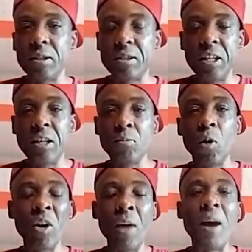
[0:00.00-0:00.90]
See,
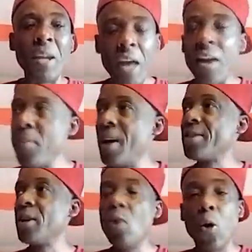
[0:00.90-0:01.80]
but when I'm at I am I
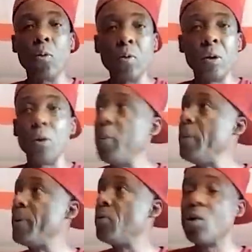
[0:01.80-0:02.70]
say, yo, the
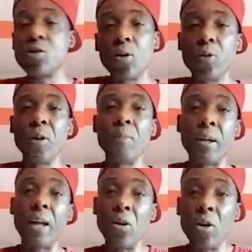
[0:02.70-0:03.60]
people don't so love your
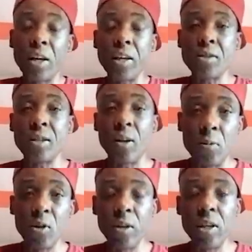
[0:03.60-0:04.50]
man like don't I cast it on
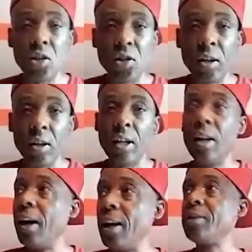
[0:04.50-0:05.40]
them I go DJ
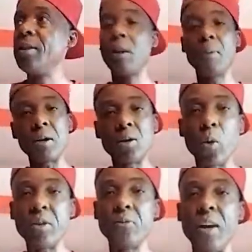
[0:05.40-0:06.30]
and think I'm gonna get the
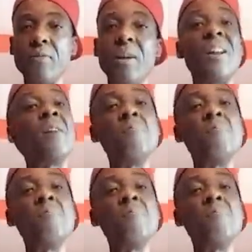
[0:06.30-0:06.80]
twenty-five dollar.